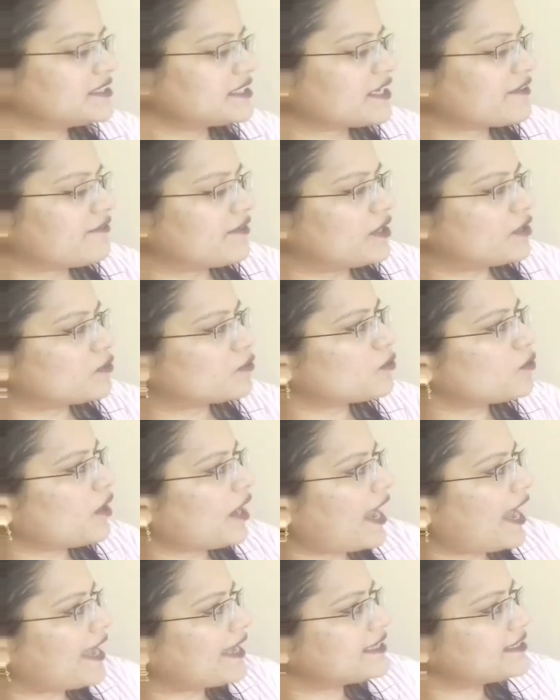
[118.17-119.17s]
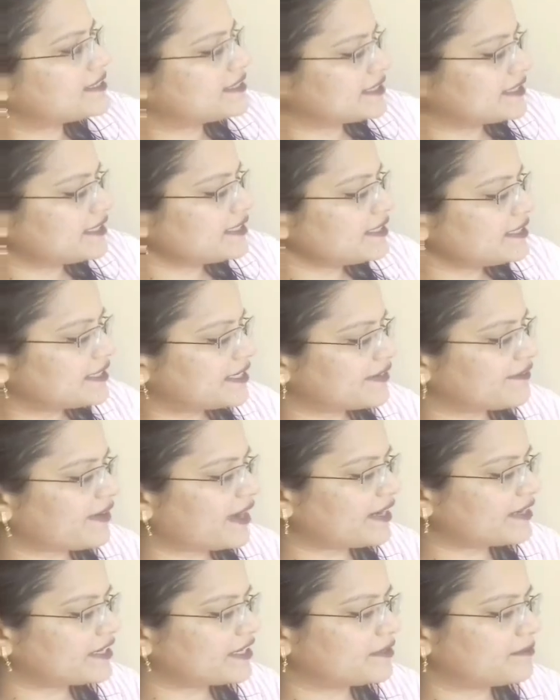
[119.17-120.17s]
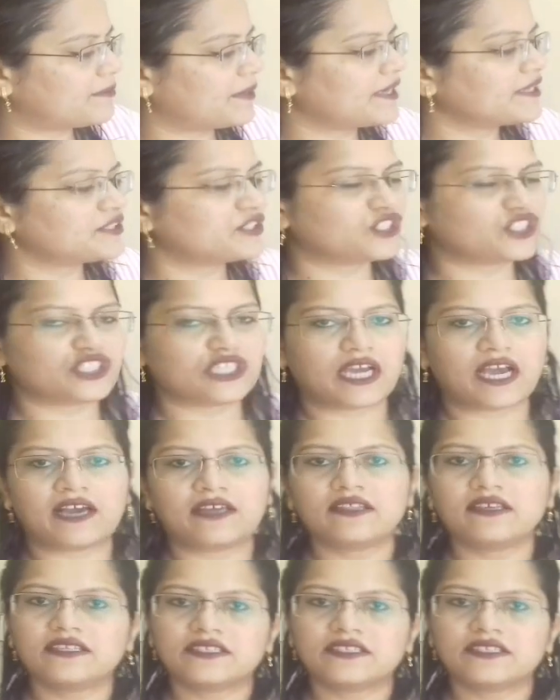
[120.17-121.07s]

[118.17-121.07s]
is equal to Ic divided by Gr